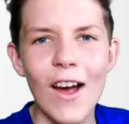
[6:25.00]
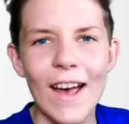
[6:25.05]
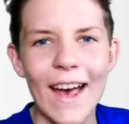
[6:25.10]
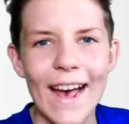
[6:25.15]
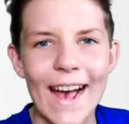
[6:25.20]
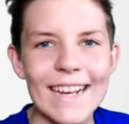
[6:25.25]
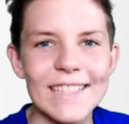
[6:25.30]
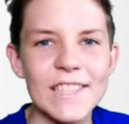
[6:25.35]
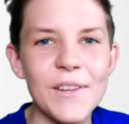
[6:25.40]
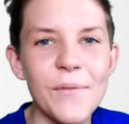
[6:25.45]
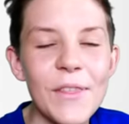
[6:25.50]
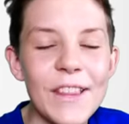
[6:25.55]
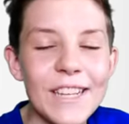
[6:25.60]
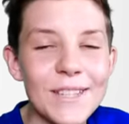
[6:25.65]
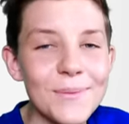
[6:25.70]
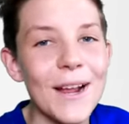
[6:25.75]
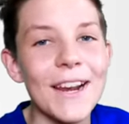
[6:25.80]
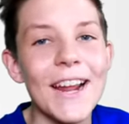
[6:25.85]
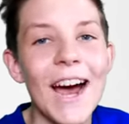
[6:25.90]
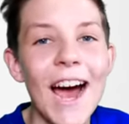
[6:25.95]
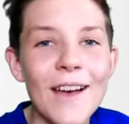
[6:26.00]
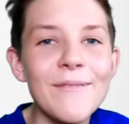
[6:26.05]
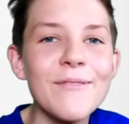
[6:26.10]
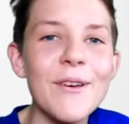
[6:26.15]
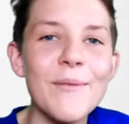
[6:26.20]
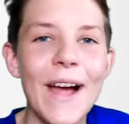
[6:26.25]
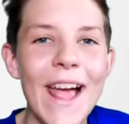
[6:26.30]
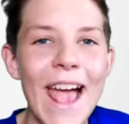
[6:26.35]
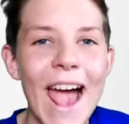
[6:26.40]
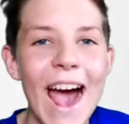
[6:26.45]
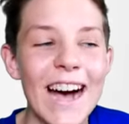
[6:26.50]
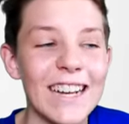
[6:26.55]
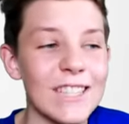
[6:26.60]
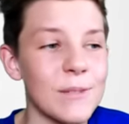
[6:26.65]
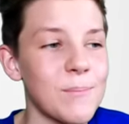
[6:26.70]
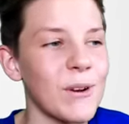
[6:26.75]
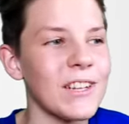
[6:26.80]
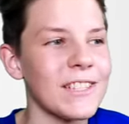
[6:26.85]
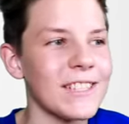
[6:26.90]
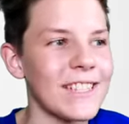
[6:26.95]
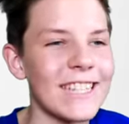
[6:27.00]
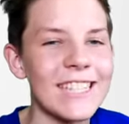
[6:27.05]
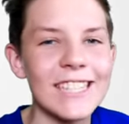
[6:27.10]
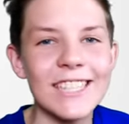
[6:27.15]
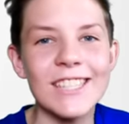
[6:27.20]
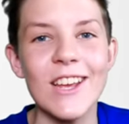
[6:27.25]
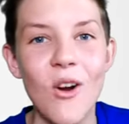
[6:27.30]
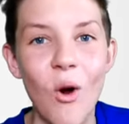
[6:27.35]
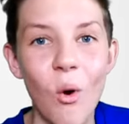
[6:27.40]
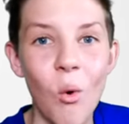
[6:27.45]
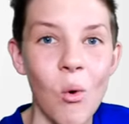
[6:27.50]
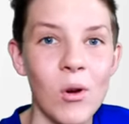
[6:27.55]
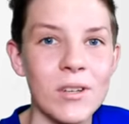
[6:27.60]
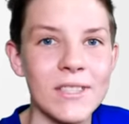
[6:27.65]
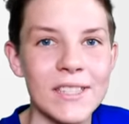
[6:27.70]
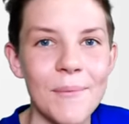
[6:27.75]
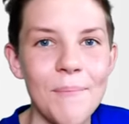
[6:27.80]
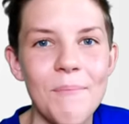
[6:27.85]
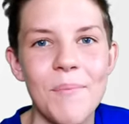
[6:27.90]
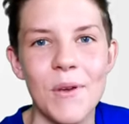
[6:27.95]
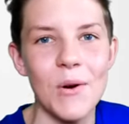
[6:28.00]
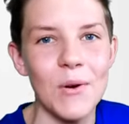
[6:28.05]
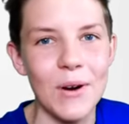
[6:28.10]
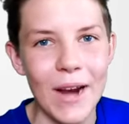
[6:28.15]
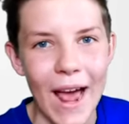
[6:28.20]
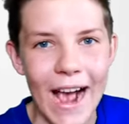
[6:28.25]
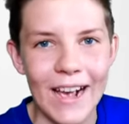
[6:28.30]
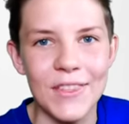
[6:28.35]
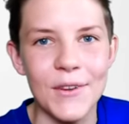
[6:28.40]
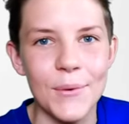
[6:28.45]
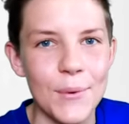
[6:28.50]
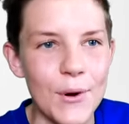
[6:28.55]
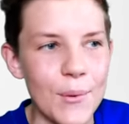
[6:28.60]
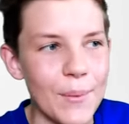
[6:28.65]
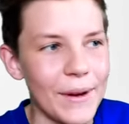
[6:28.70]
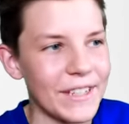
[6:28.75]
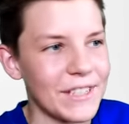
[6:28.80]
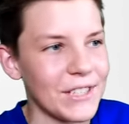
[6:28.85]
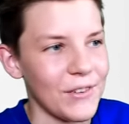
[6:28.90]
Okay, guys, so for this one, I'm in my house because this is an awesome build hack that we'll be